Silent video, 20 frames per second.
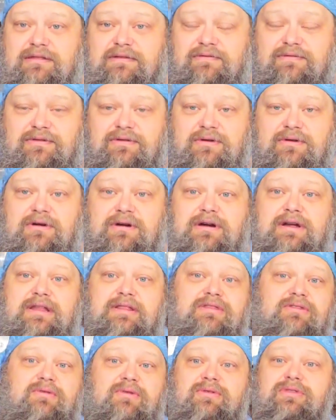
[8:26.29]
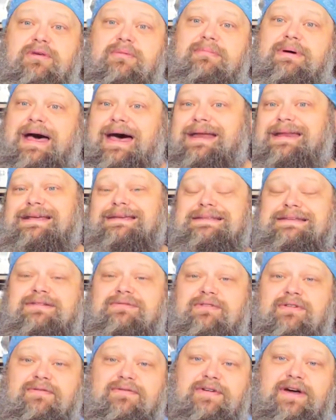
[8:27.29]
the floor and throwing the bodies
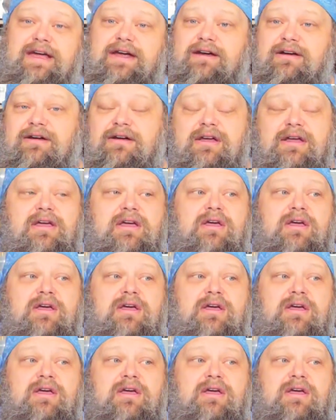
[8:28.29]
into a fire,